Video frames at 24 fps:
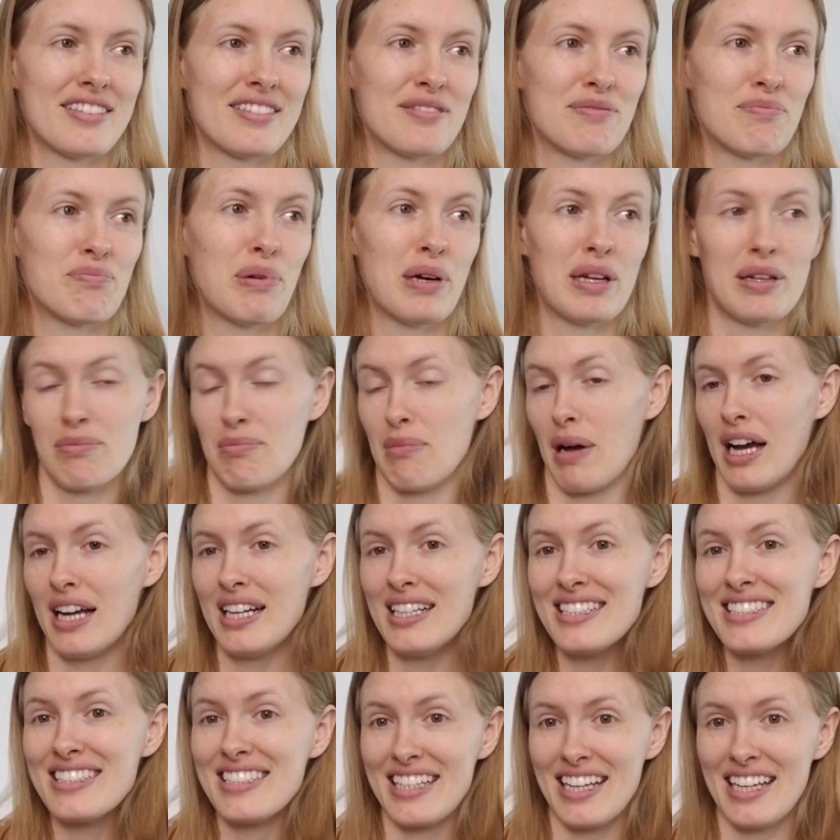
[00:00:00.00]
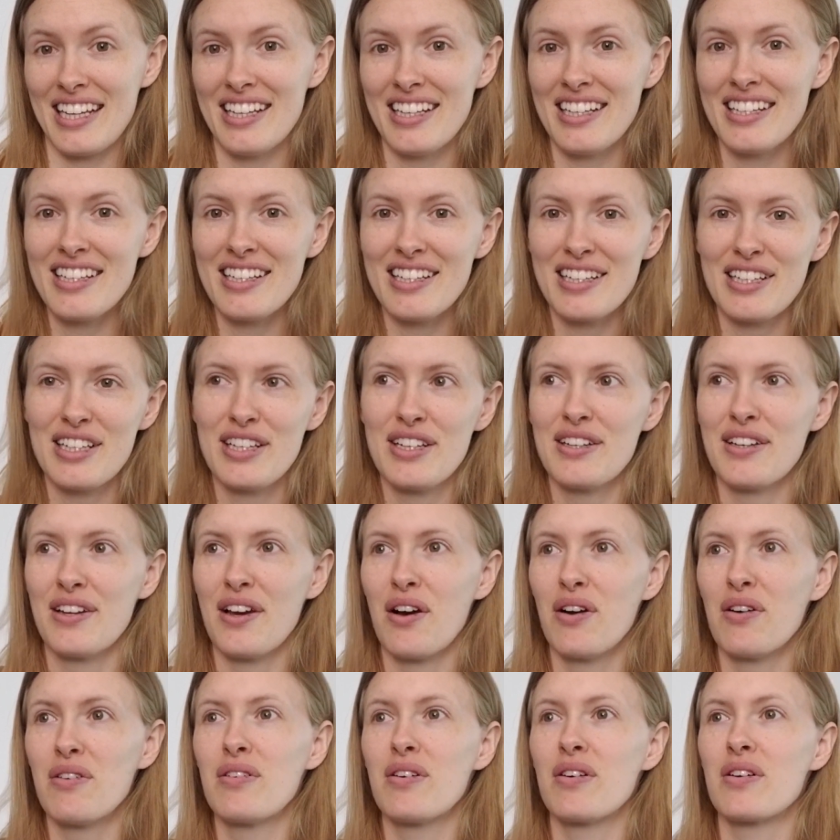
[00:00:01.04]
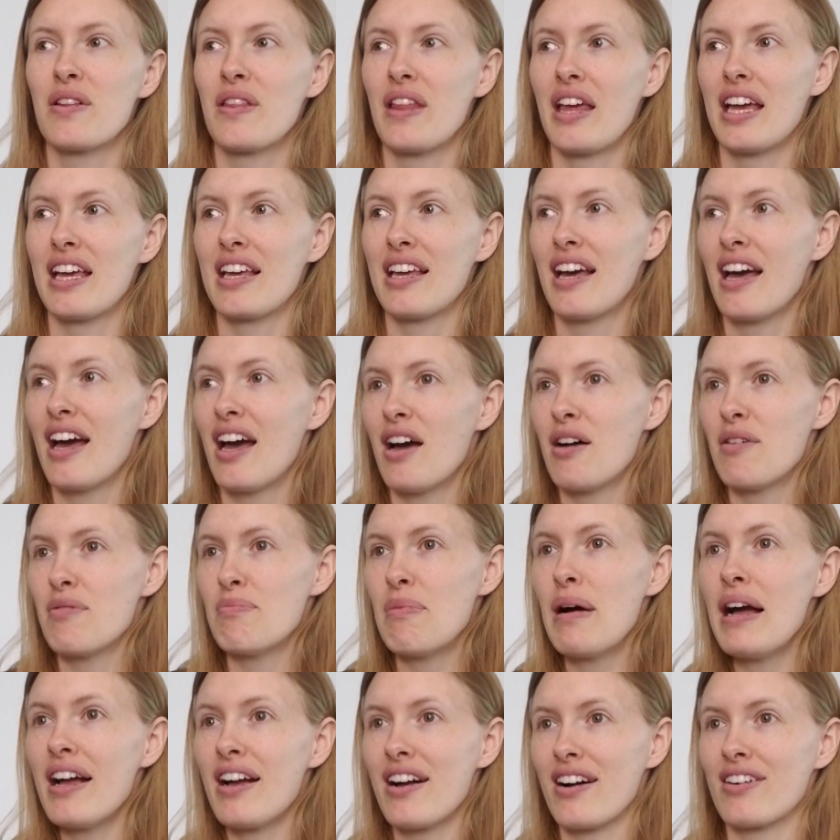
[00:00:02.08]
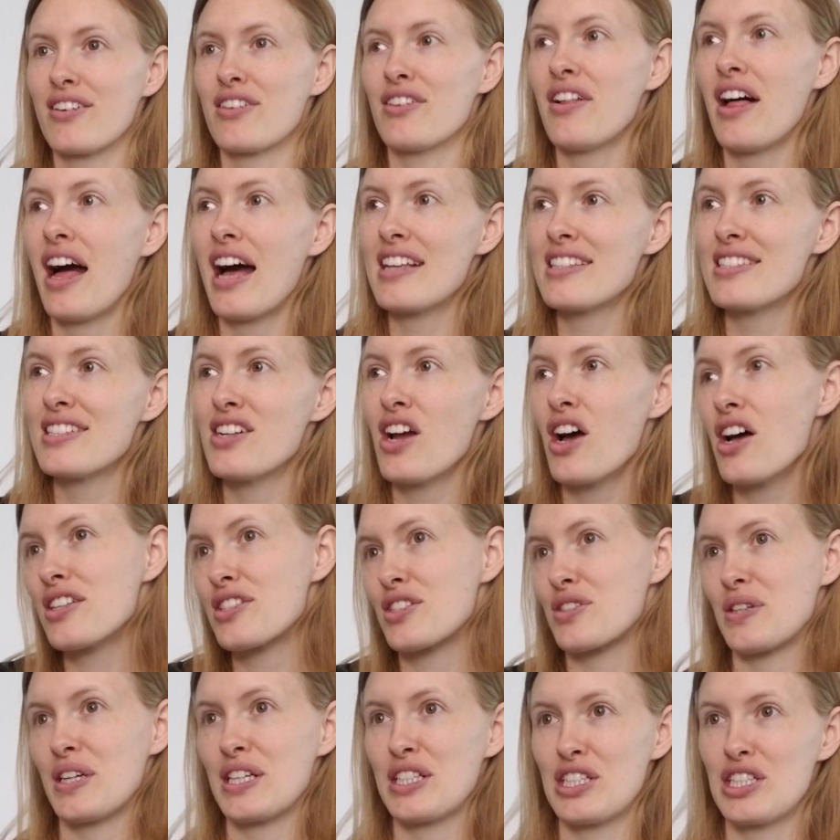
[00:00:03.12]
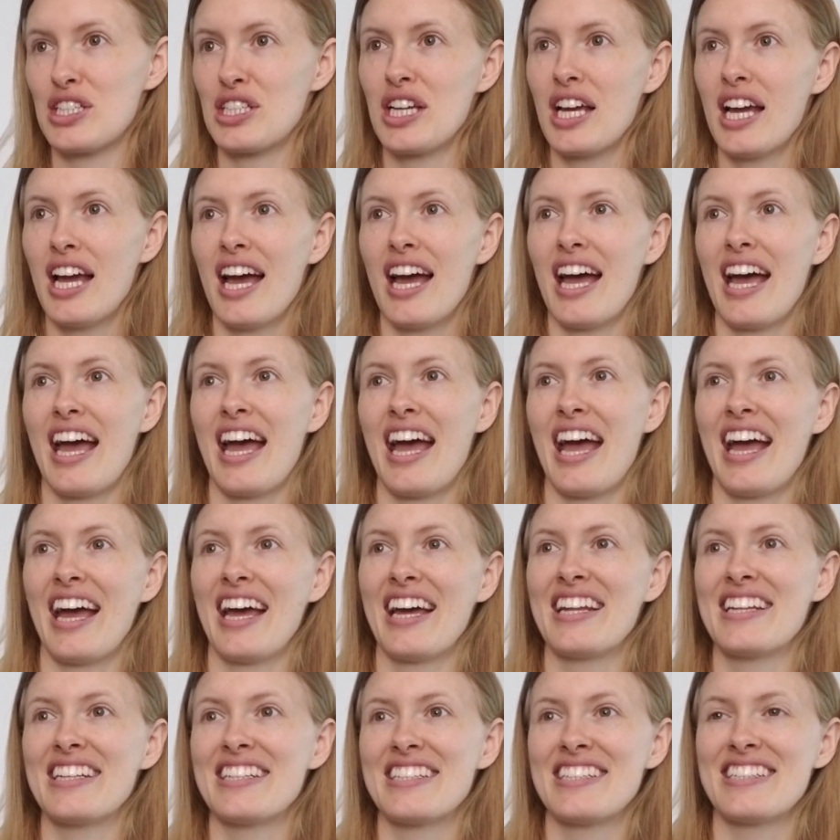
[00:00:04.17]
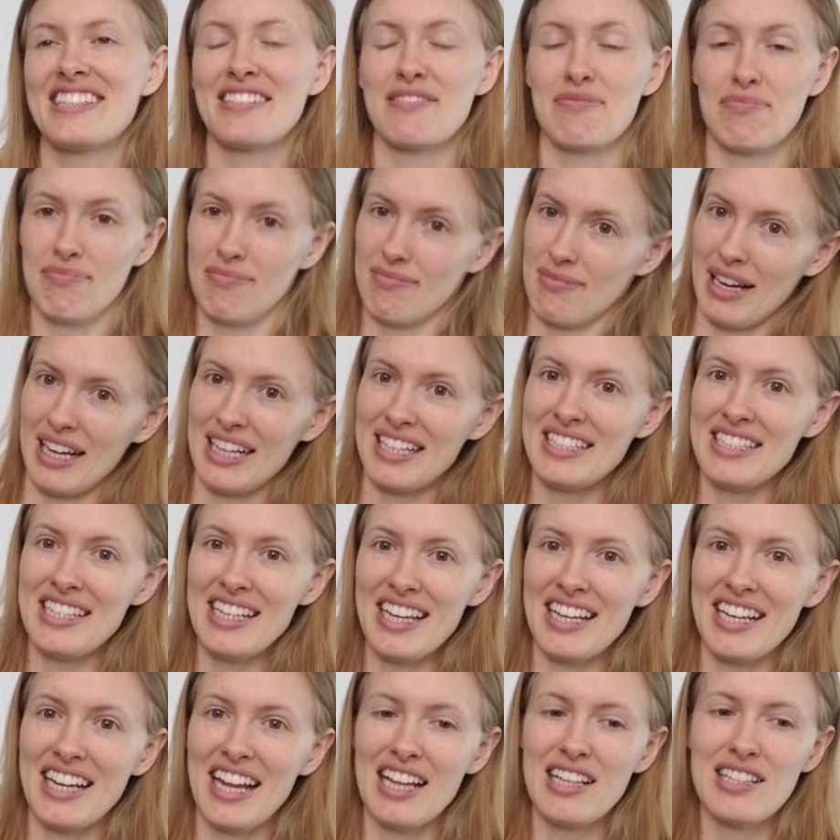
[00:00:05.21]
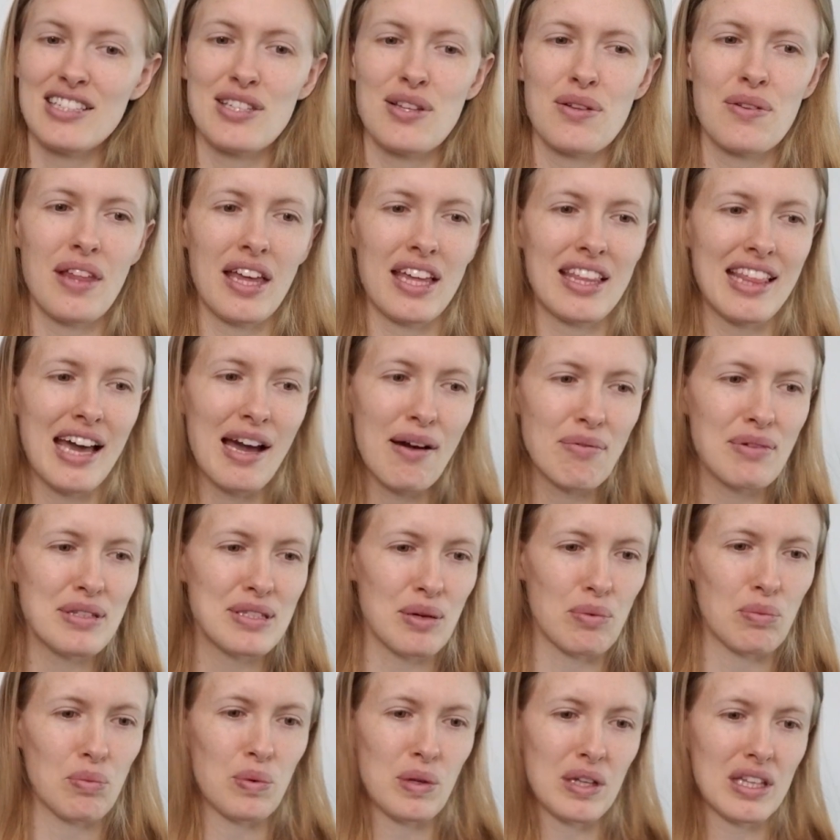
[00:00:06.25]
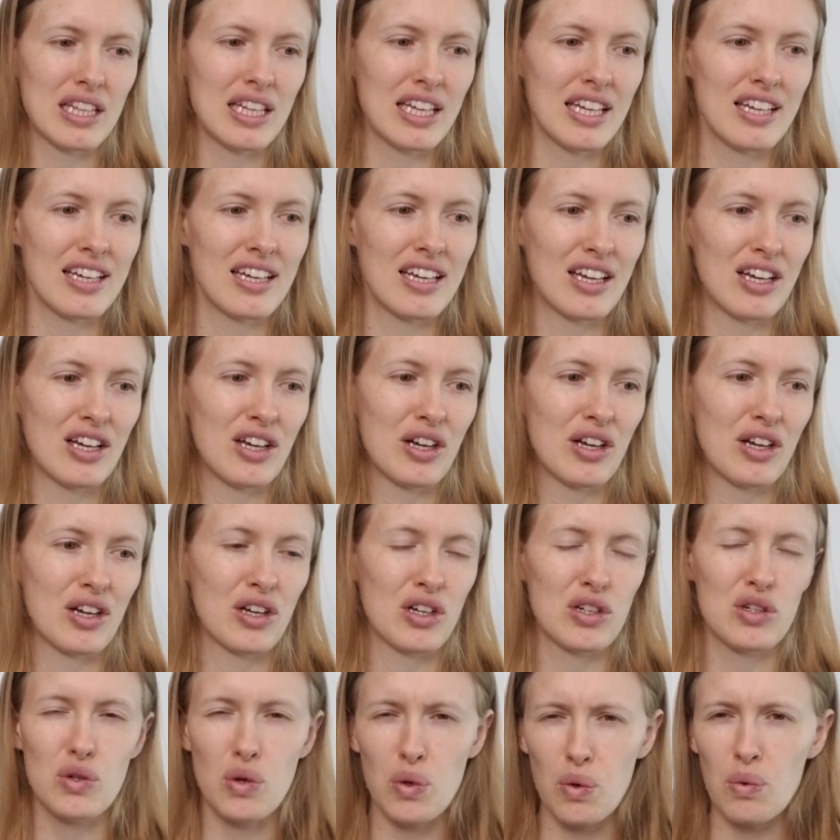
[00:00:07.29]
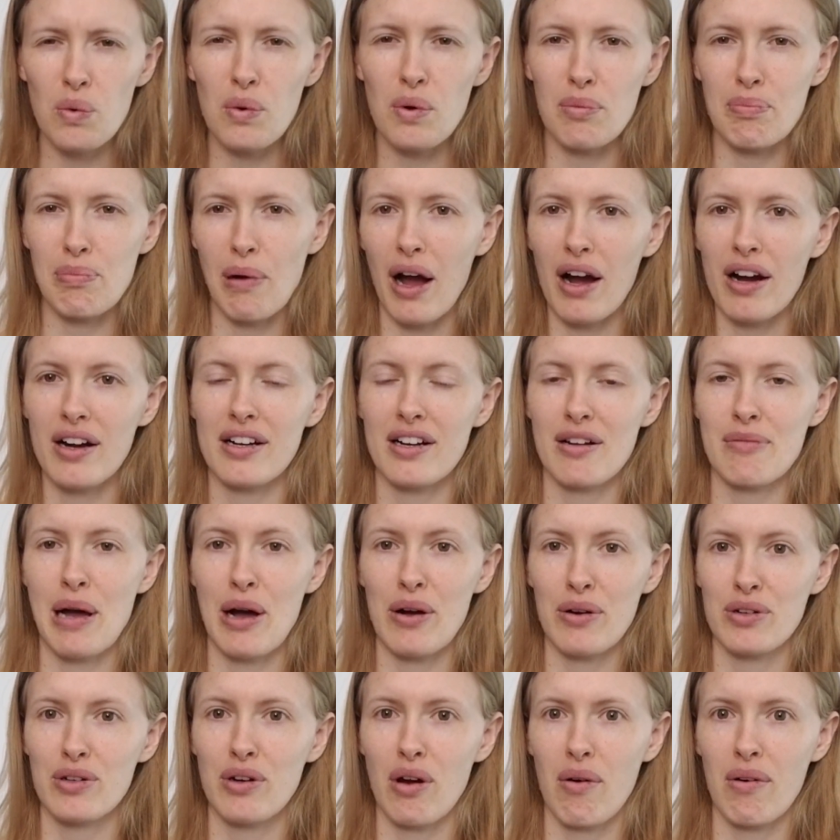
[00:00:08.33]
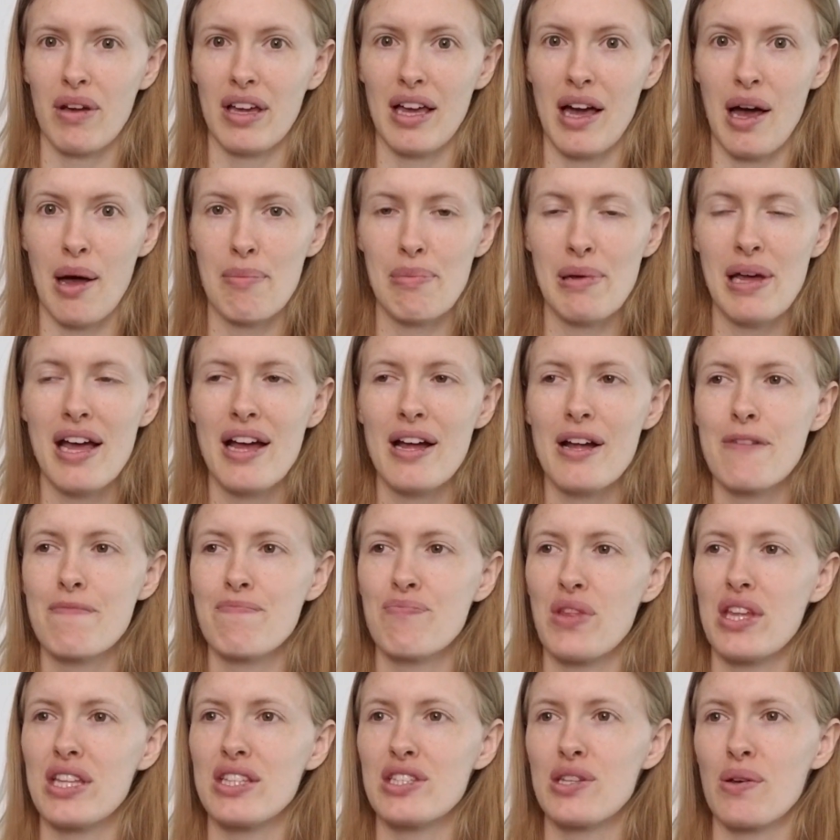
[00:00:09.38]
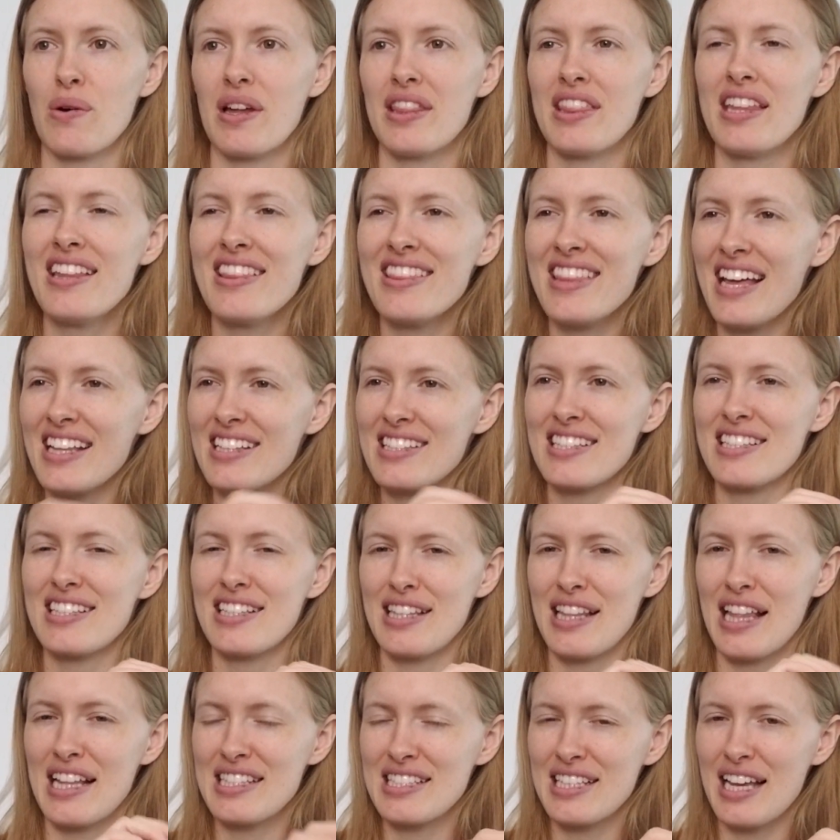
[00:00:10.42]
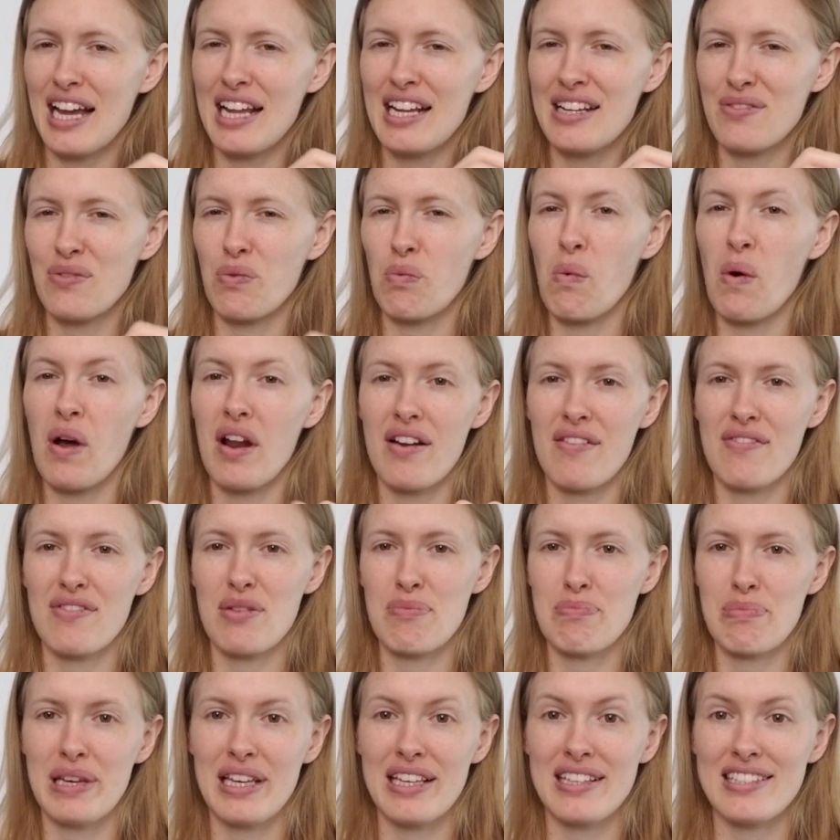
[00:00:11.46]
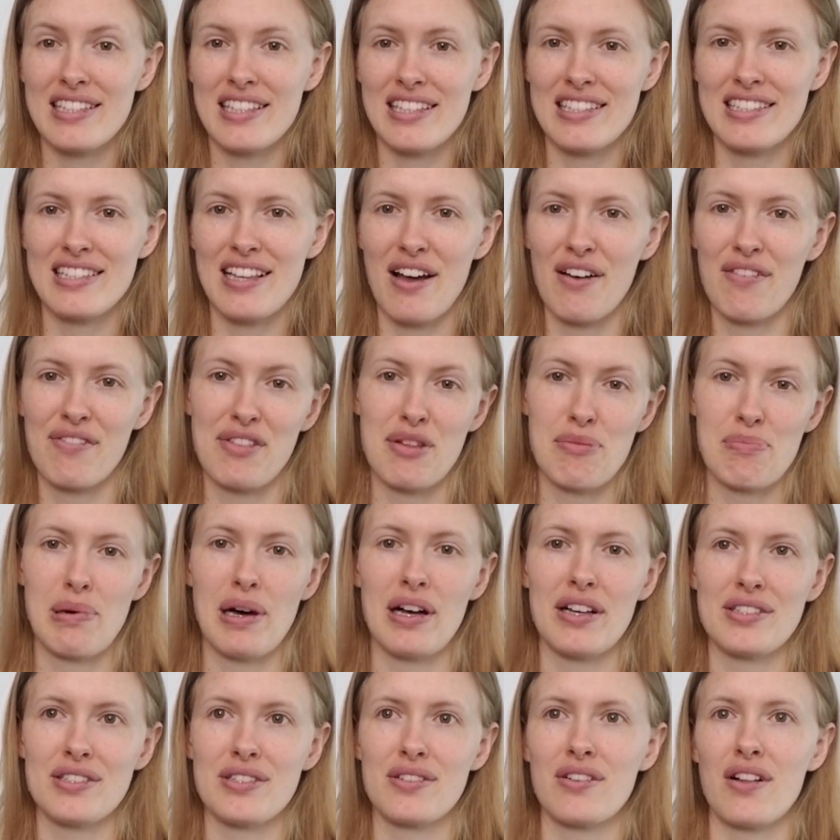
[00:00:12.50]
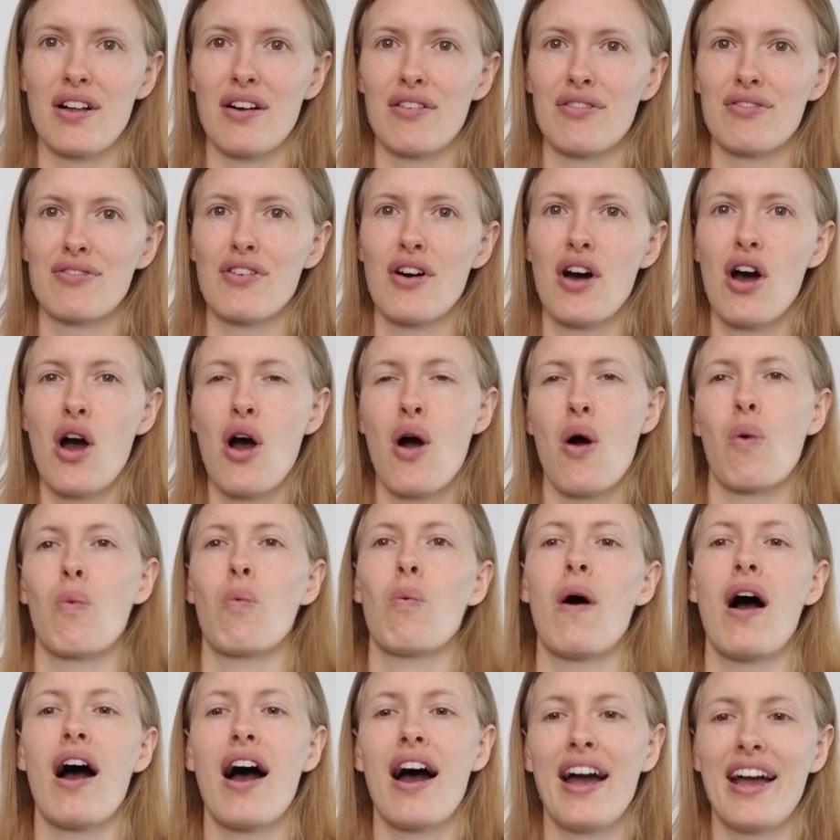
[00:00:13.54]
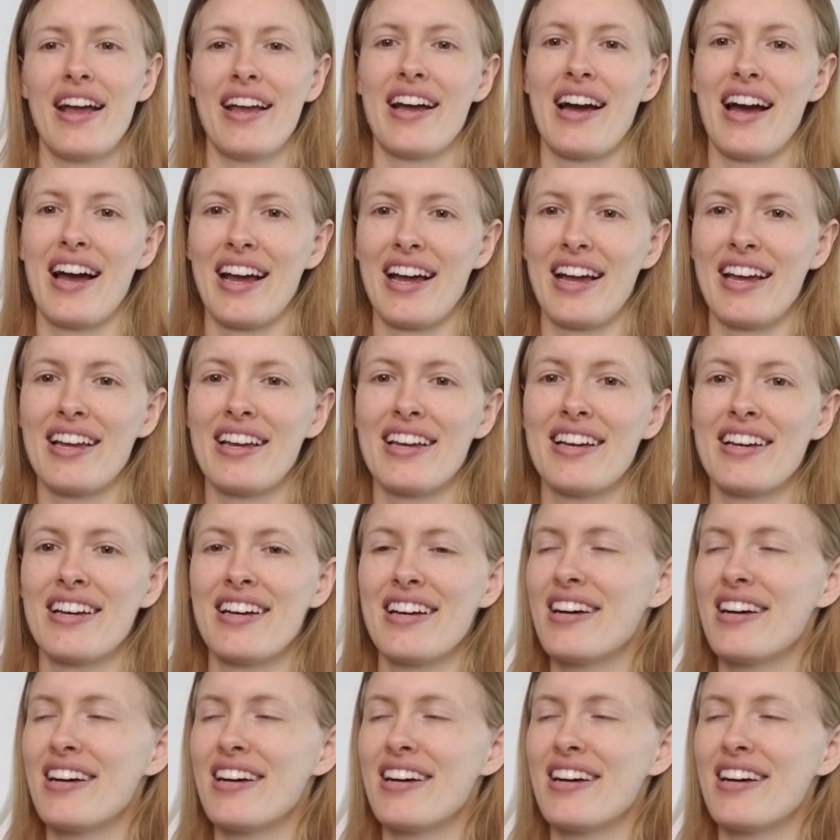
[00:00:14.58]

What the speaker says: but mine did, you know, or like my uncle has an ostrich and mine did. And so like that was a really cool part about growing up. And so I think that's kind of one of the pieces of the puzzle of why I